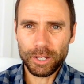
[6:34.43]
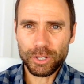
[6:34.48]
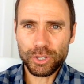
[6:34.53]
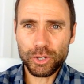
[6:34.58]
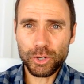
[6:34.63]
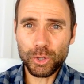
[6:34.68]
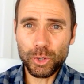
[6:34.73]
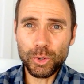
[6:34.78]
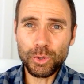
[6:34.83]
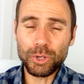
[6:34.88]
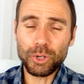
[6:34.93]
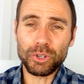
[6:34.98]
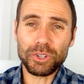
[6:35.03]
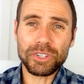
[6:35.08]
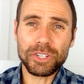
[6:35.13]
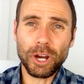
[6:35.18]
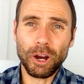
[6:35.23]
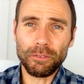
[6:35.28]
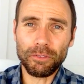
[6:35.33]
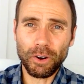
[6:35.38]
to your
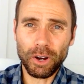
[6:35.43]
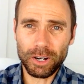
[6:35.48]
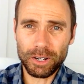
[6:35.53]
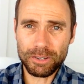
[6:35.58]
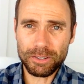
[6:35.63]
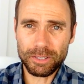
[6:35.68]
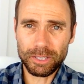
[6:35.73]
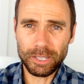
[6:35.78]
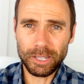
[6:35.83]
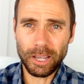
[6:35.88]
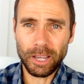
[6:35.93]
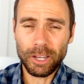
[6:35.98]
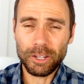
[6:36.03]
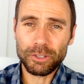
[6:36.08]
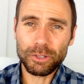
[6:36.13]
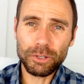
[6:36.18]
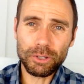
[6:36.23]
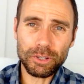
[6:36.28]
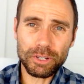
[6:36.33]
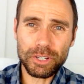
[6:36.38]
self-honesty,
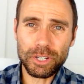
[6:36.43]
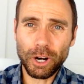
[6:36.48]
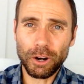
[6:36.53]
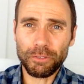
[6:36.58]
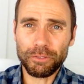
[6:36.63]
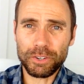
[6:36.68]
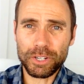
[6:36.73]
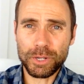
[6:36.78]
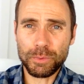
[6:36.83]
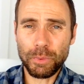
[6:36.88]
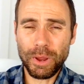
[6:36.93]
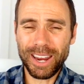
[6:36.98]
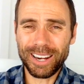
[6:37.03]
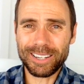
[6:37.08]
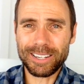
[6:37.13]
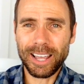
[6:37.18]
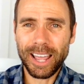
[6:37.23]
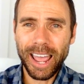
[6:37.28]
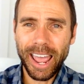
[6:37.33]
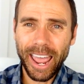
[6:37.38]
to your
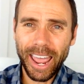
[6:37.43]
self-respect,